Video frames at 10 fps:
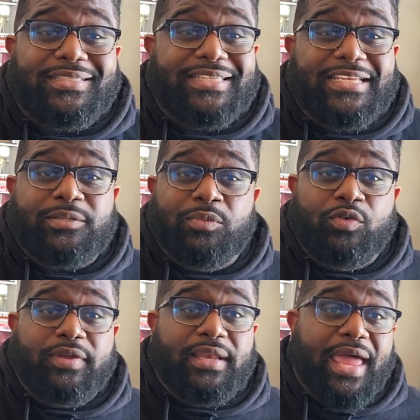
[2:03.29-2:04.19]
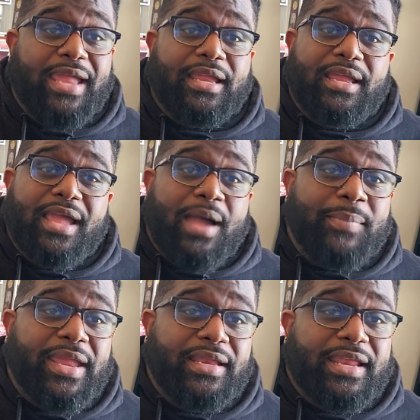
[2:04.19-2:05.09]
this movie, like, I
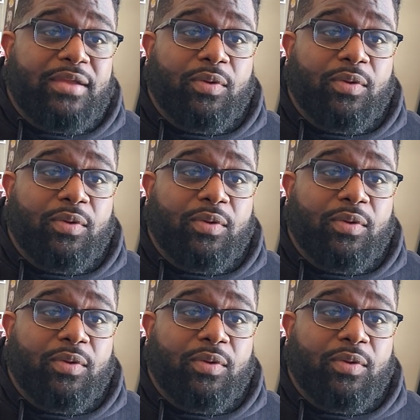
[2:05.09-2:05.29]
mean, it,